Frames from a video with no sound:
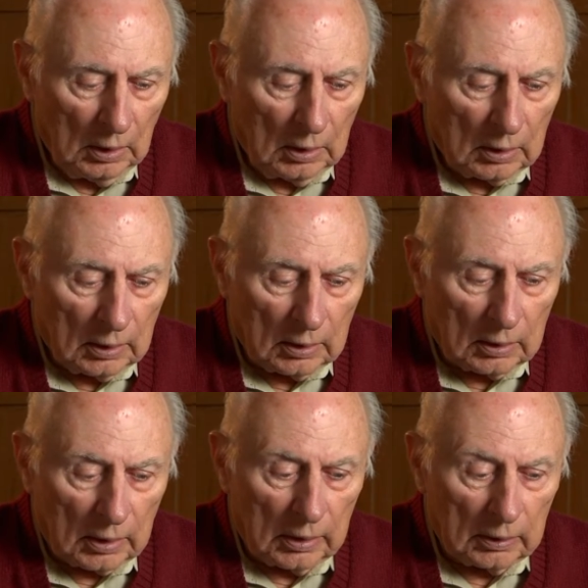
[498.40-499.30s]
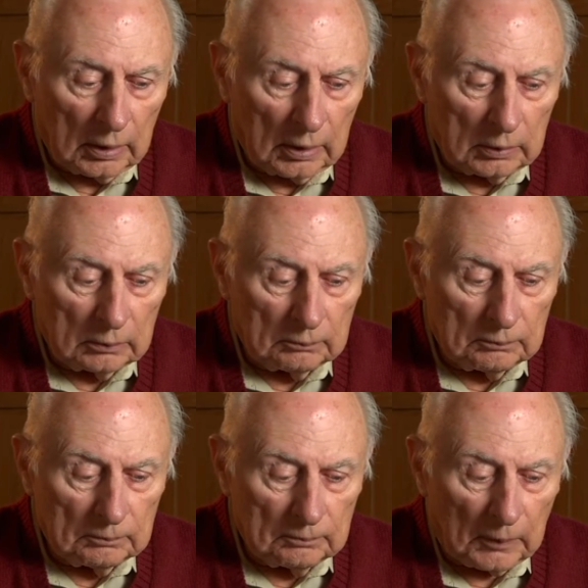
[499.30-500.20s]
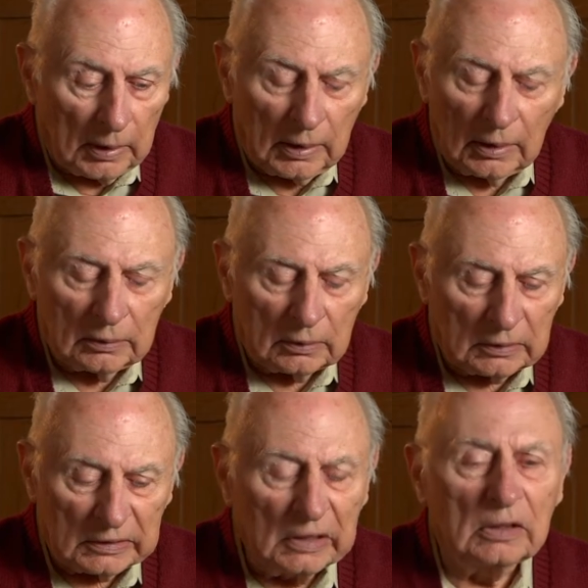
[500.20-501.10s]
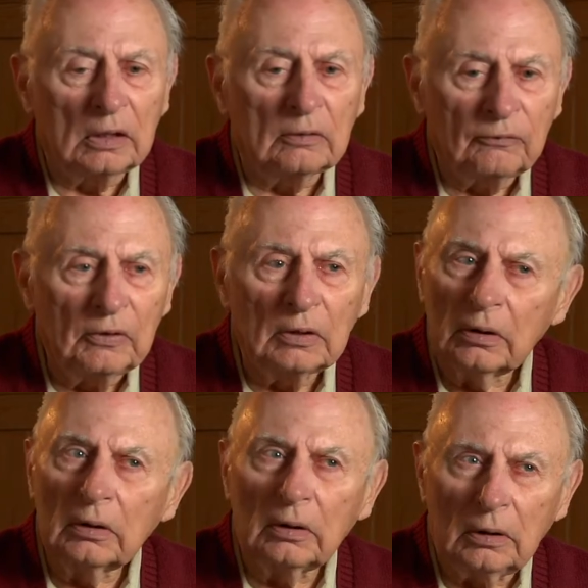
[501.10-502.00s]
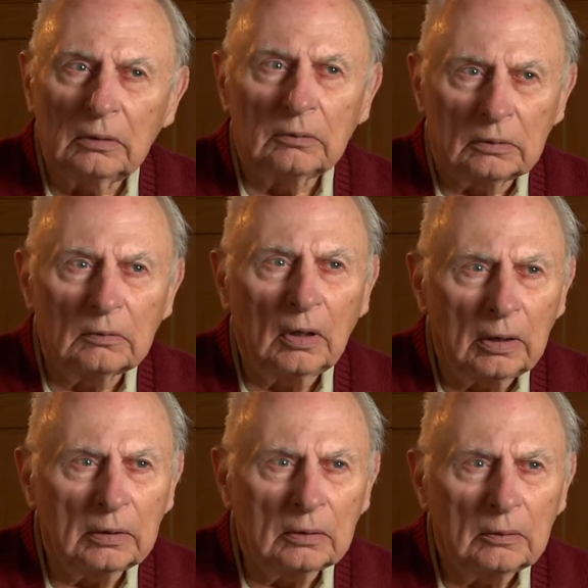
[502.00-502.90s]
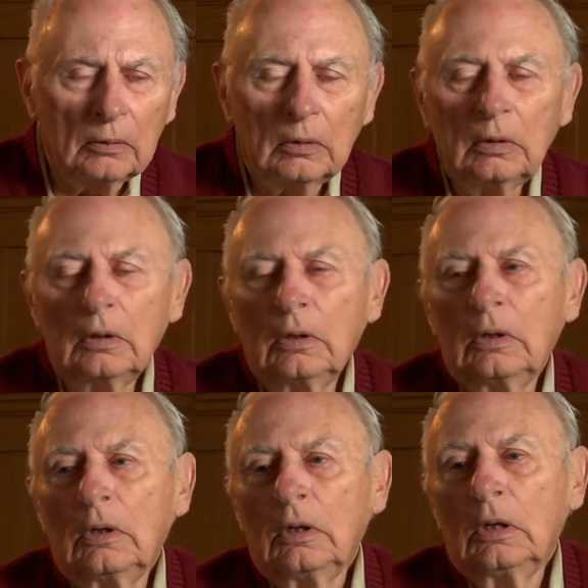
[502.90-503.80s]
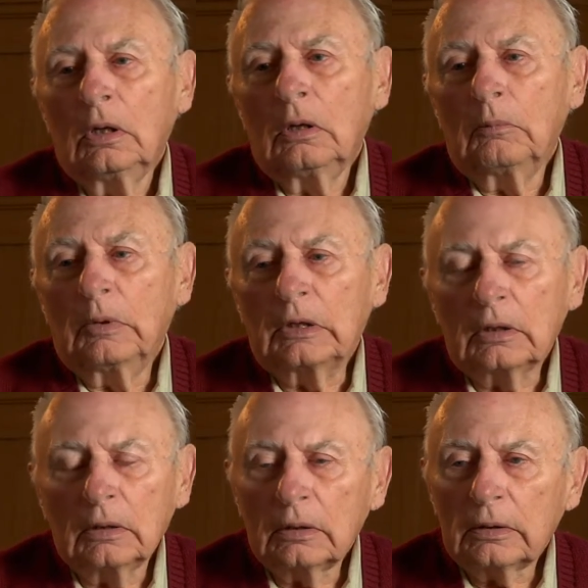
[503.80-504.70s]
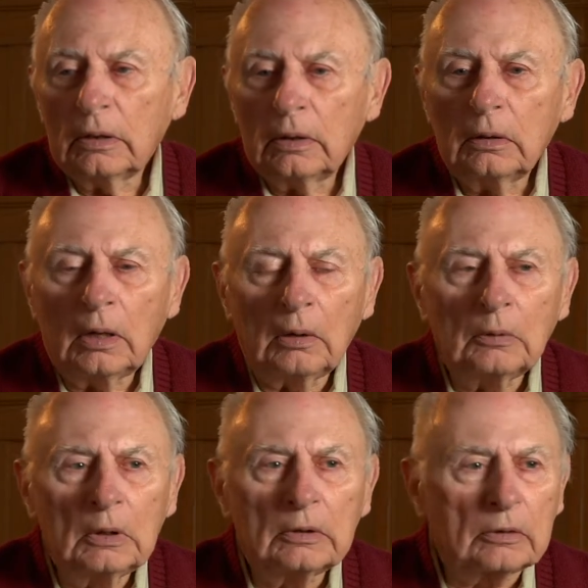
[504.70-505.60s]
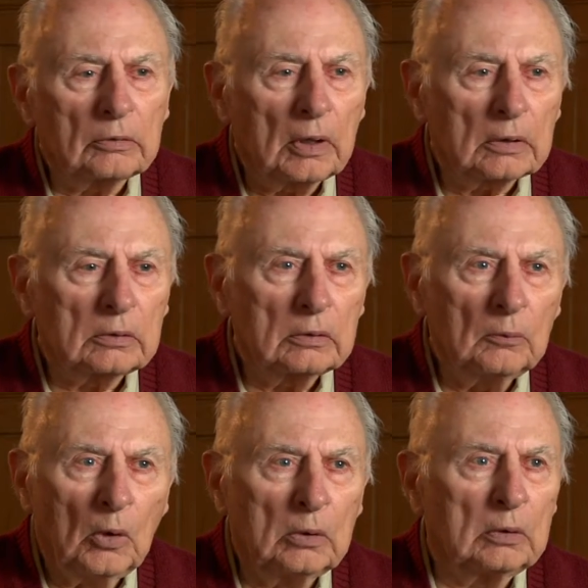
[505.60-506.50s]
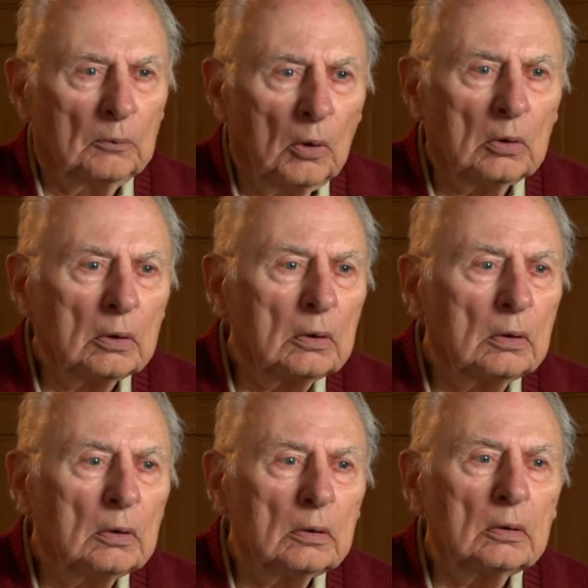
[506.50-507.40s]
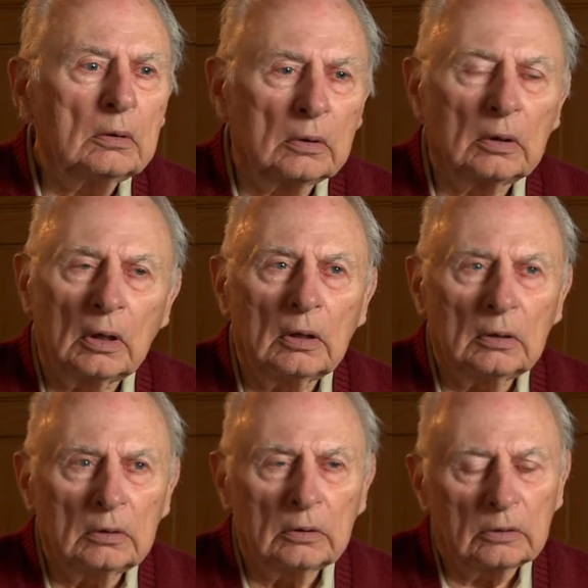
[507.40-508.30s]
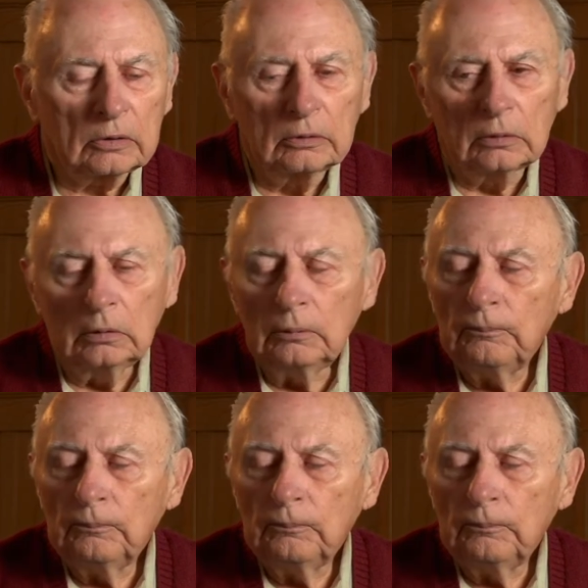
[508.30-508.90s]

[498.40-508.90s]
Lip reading: I had this sinking feeling that he was right, because I was attracted more and more to the guys at school.